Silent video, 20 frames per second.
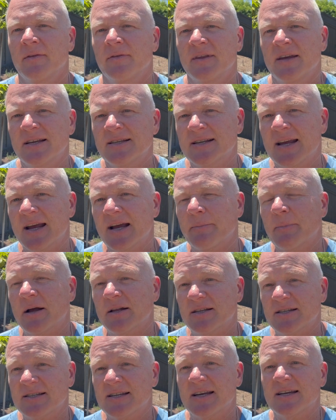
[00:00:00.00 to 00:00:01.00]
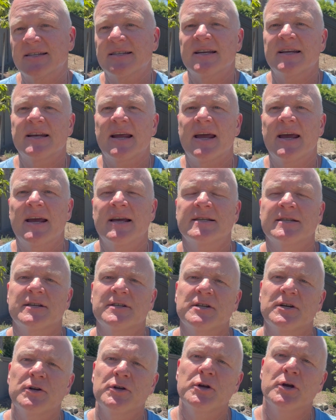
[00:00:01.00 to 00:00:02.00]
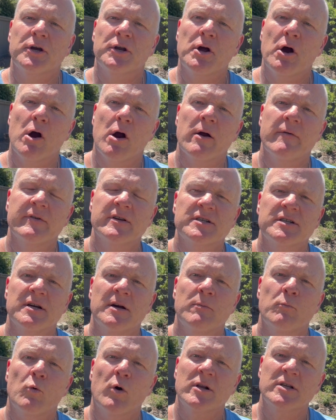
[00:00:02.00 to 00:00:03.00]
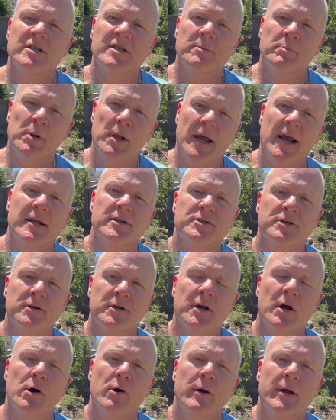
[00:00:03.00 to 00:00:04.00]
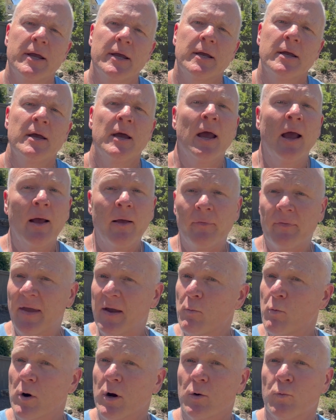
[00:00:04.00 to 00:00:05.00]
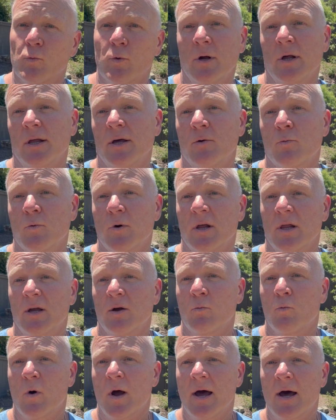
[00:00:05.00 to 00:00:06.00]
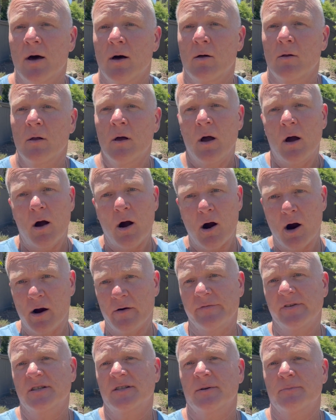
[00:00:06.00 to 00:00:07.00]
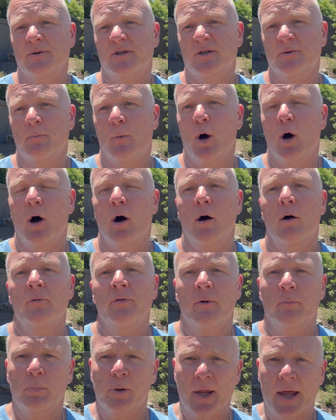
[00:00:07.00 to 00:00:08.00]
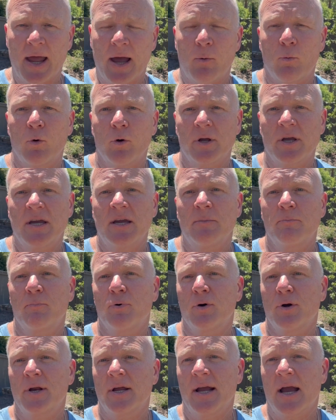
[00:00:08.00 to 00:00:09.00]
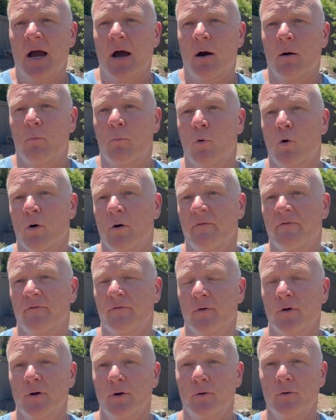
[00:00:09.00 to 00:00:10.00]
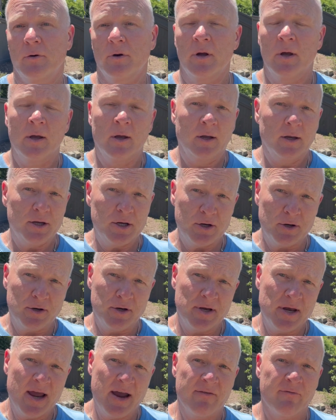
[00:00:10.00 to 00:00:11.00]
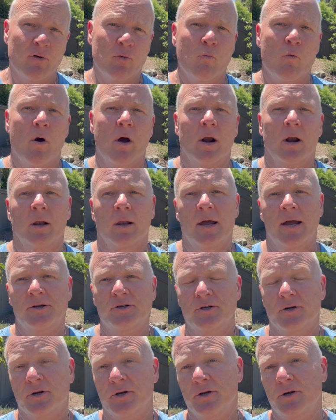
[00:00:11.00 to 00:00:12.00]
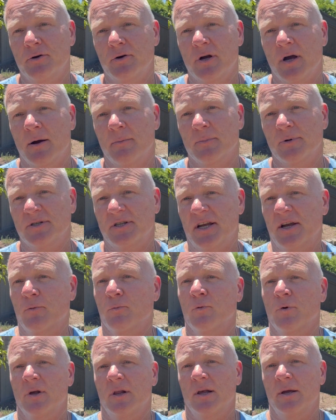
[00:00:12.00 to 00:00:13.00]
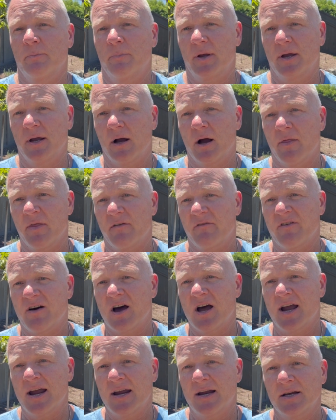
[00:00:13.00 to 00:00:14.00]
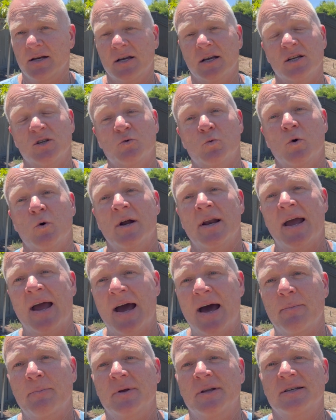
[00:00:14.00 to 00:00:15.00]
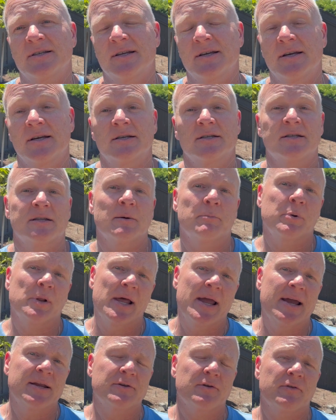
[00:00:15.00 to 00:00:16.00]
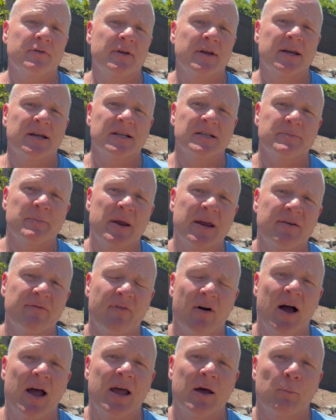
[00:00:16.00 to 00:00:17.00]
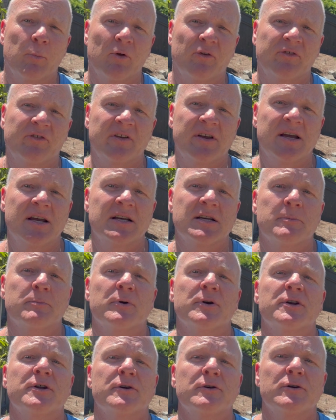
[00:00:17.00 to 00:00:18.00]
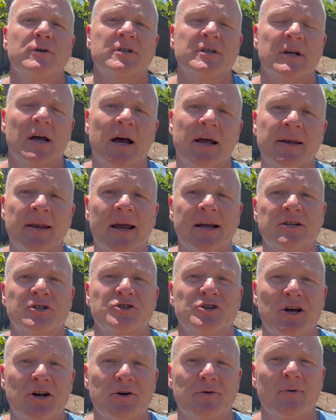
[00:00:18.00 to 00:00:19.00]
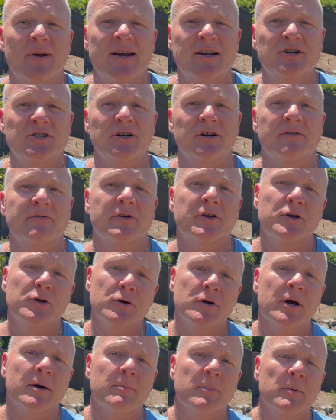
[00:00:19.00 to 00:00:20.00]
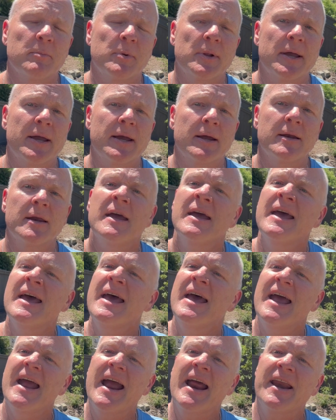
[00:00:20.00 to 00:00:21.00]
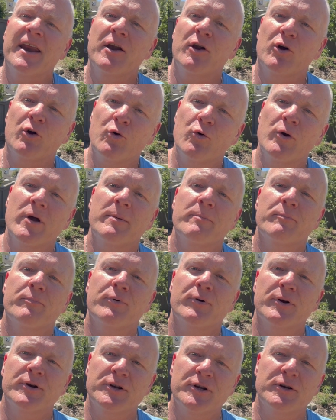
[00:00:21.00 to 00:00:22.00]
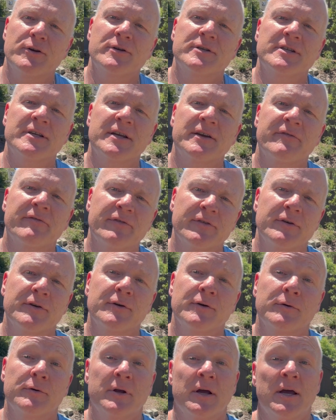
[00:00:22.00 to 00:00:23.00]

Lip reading: These take about 60 days until you can harvest them once the plants are going. They work really, really well. Harvest them small. The plant will keep putting out more fruit. You never want to let your cucumbers get really big on the vine, because what happens is the plant will think it's made viable seed to produce a next generation of cucumber plant, and it'll quit producing food.